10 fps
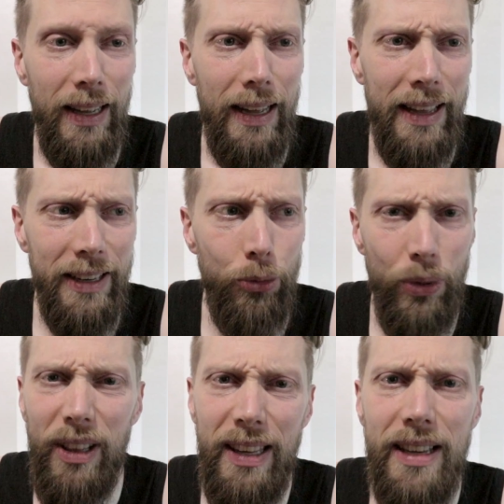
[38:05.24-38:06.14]
And it
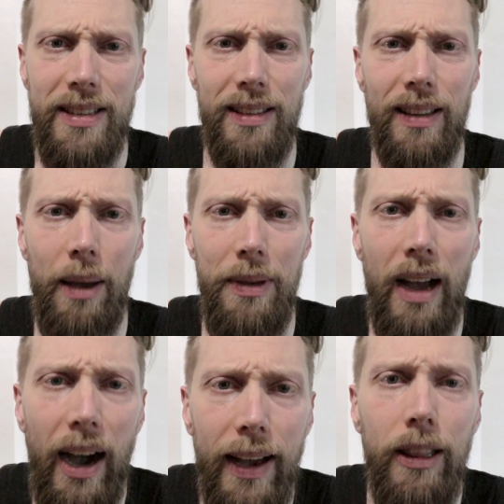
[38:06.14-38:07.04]
really is. I mean,
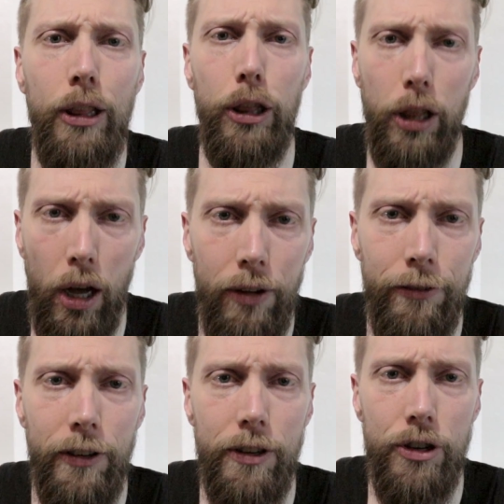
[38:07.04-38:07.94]
I
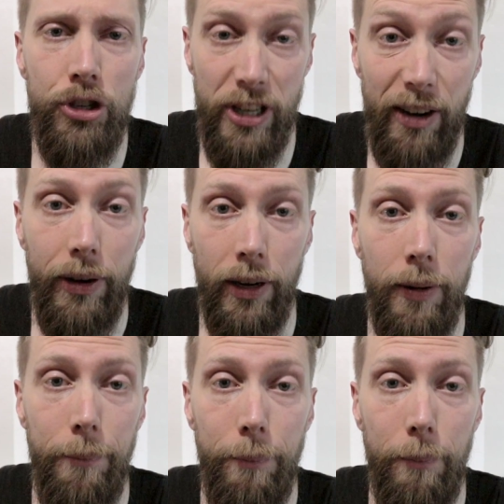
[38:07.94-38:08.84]
love sharing,
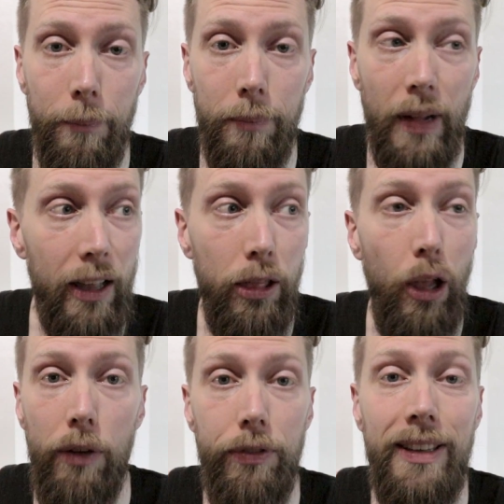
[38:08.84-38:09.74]
I
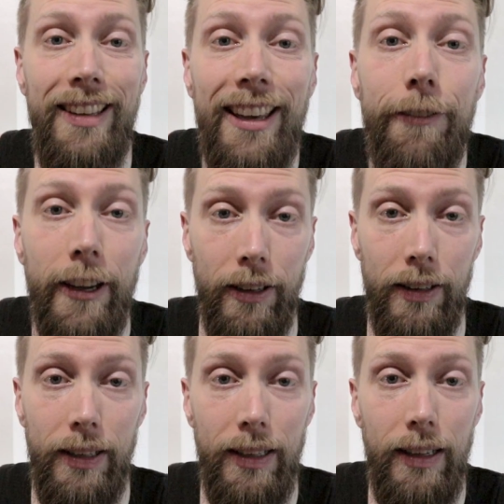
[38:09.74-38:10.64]
love giving.
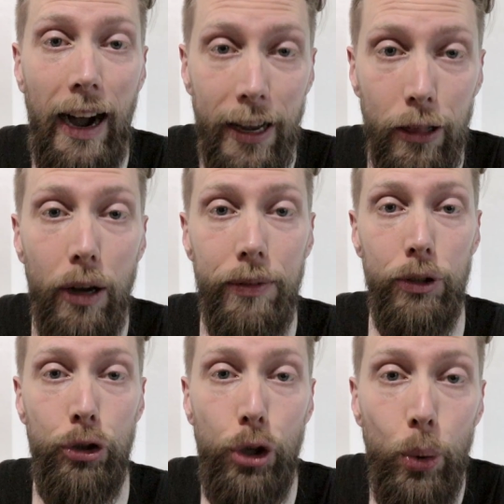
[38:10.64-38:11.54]
I
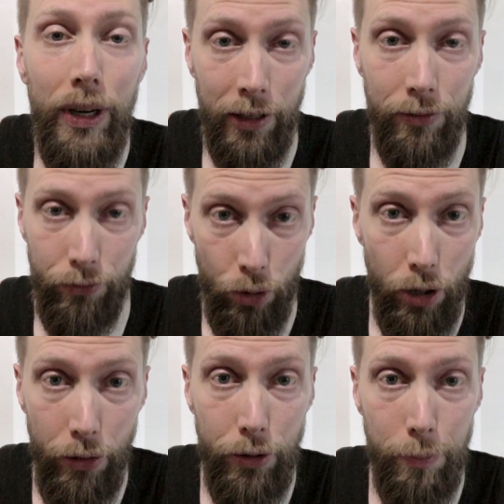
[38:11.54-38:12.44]
love doing for
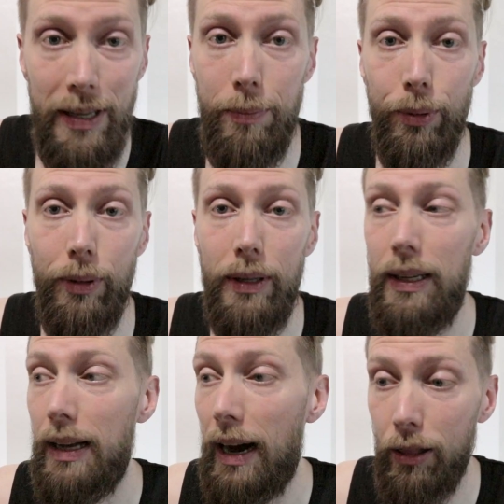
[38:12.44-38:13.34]
other people.
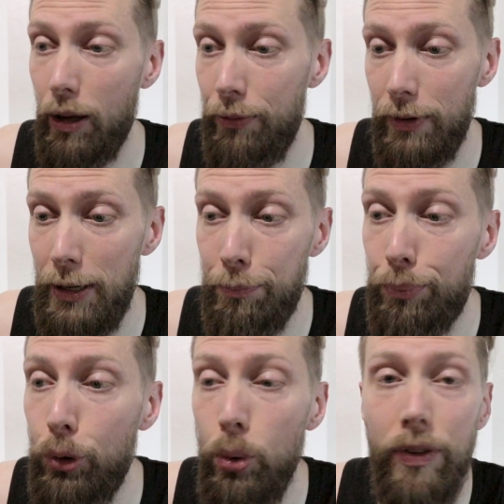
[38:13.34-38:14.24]
I love
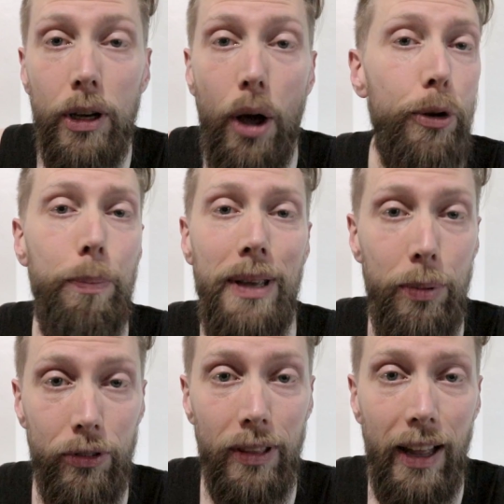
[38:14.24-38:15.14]
improving other
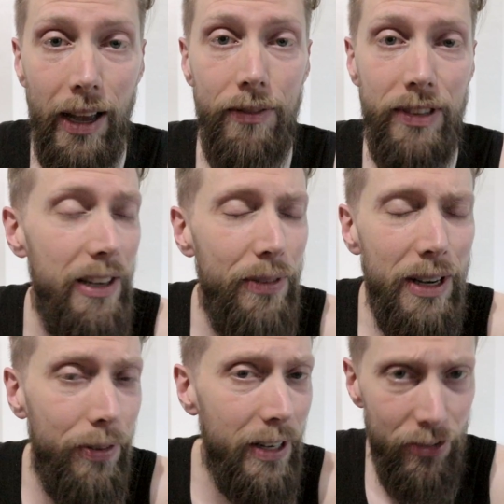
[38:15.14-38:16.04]
people's lives, even
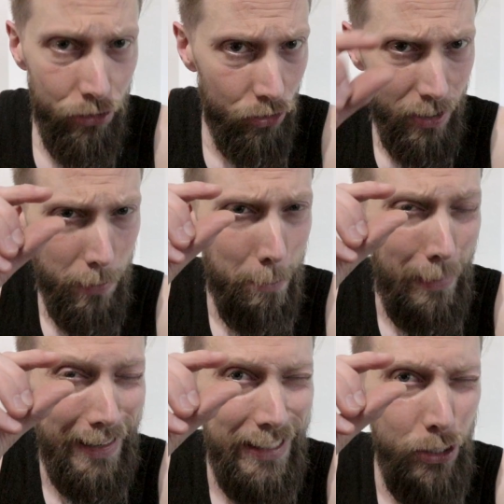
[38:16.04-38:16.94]
if it is just in a
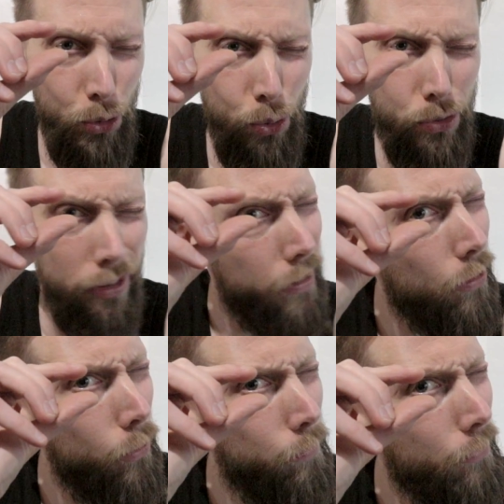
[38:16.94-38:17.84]
minute
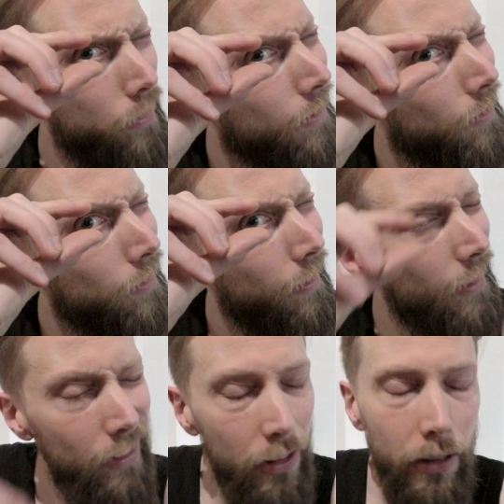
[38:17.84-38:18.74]
little, little,
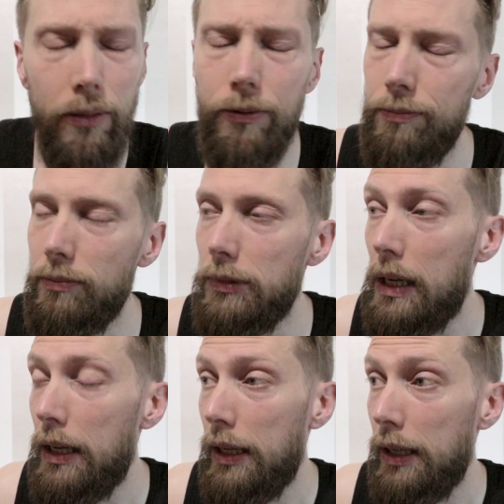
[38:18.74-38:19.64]
little,
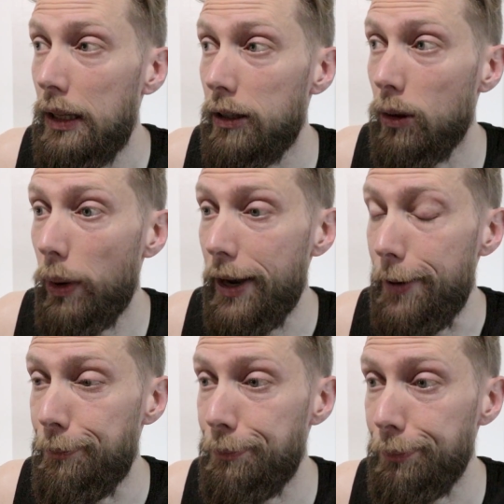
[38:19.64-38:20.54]
little way.